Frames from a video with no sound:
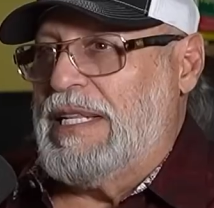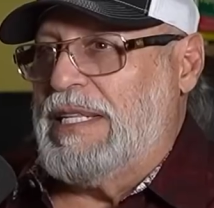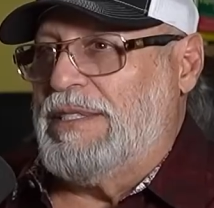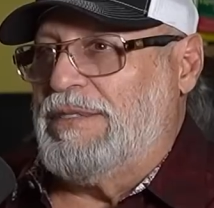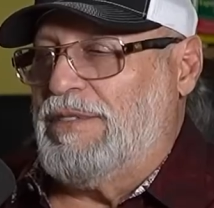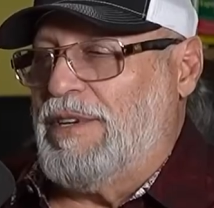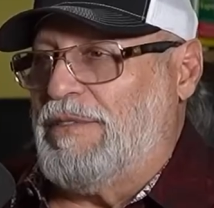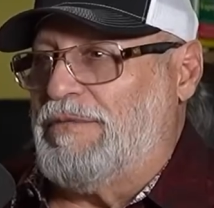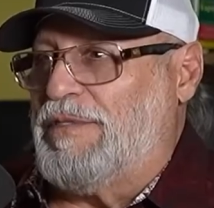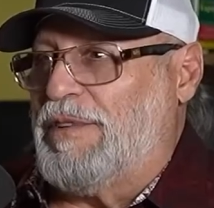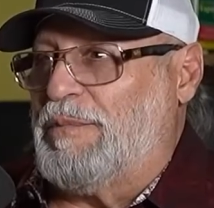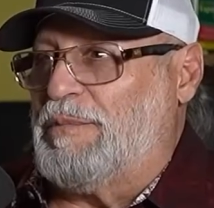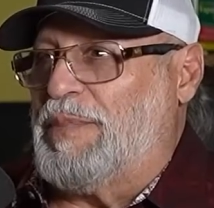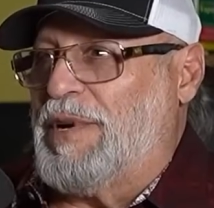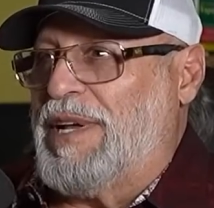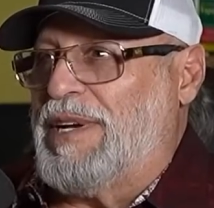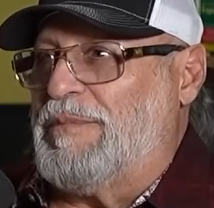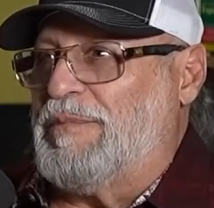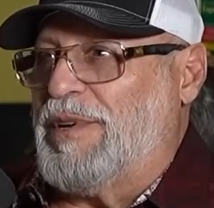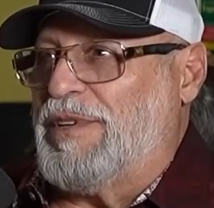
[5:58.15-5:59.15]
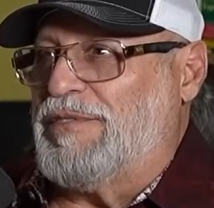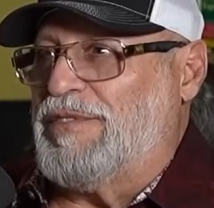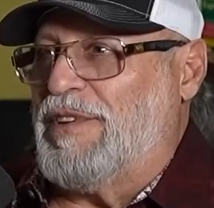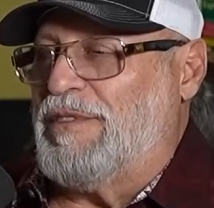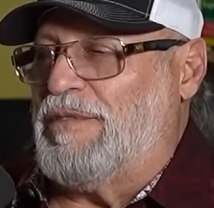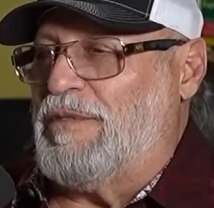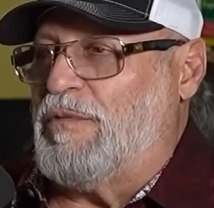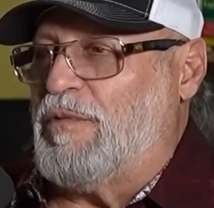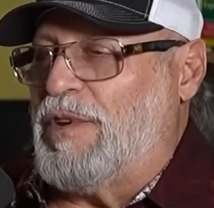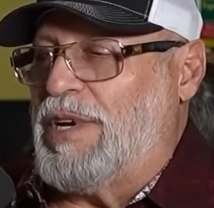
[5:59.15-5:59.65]
So I feel proud of
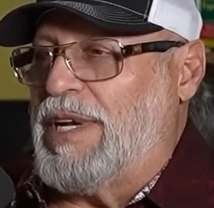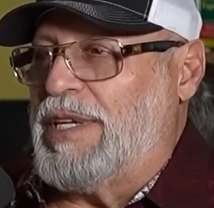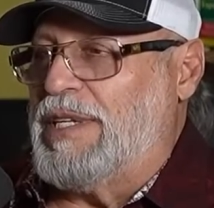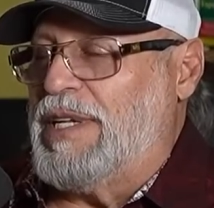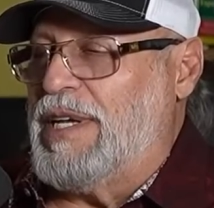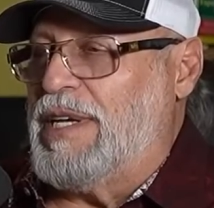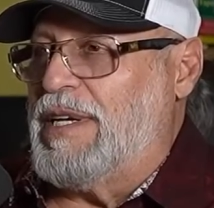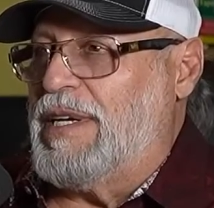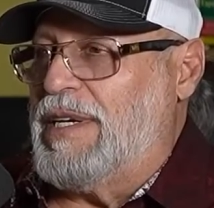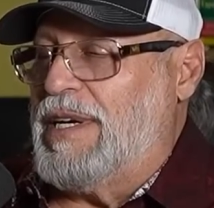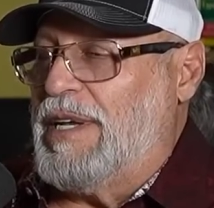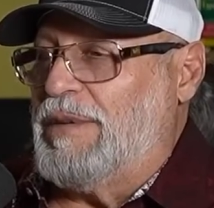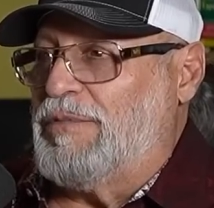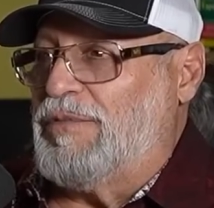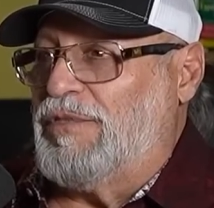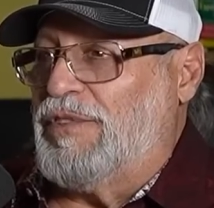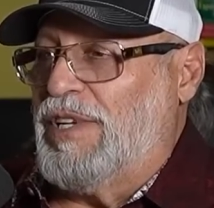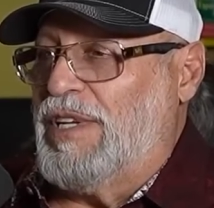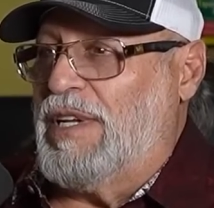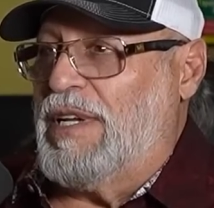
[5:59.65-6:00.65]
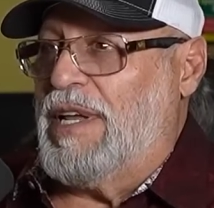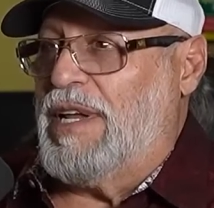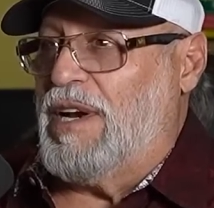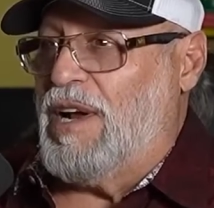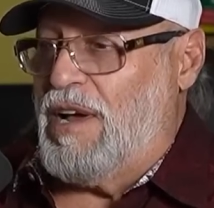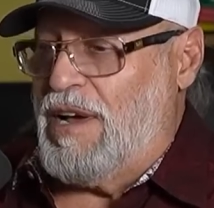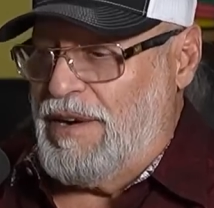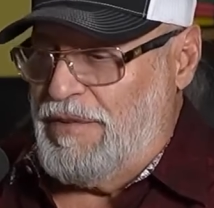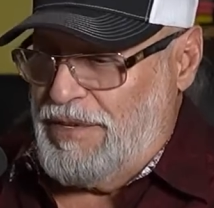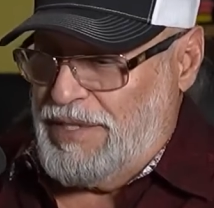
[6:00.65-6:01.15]
myself of what I did, and I'm still at
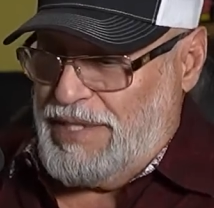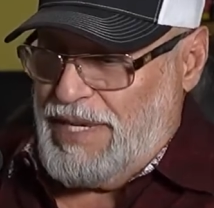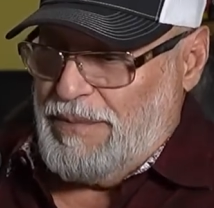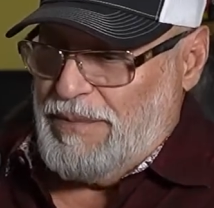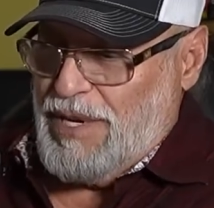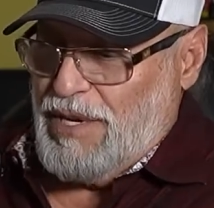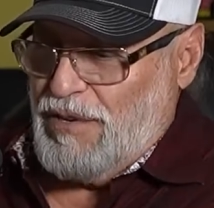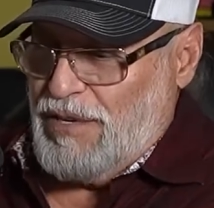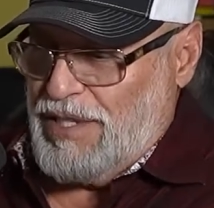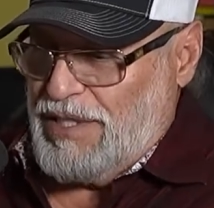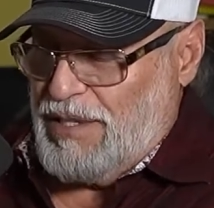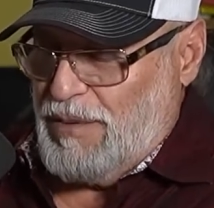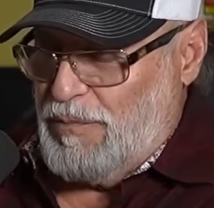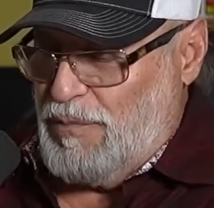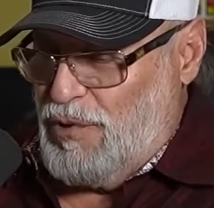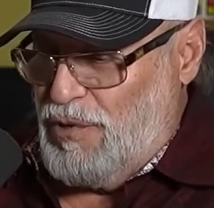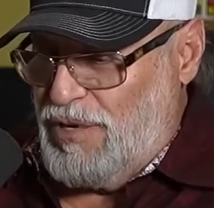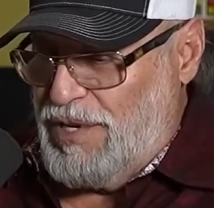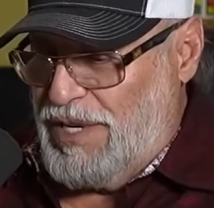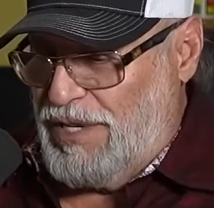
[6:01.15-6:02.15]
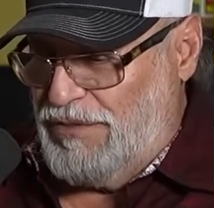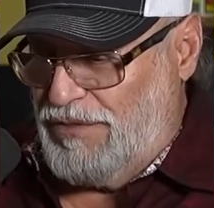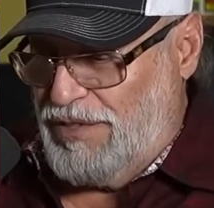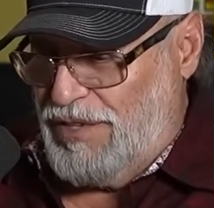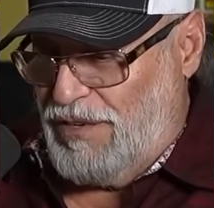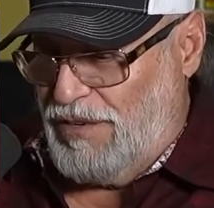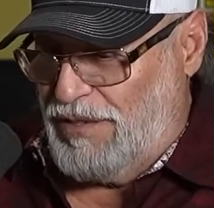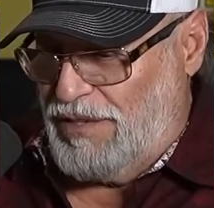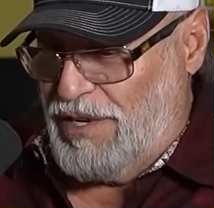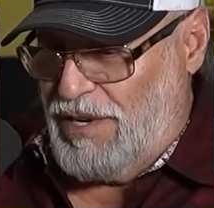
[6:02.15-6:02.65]
awe every time I look at the book and see
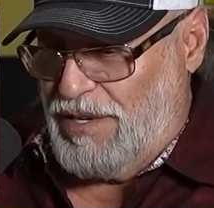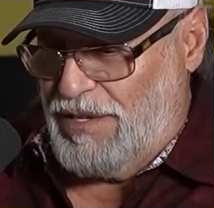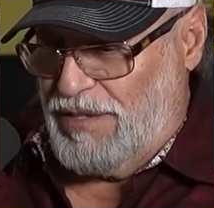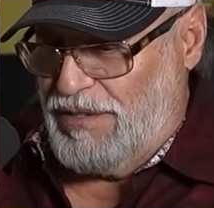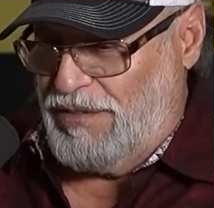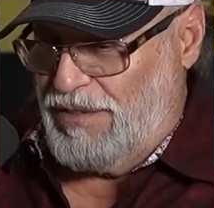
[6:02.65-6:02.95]
all the artists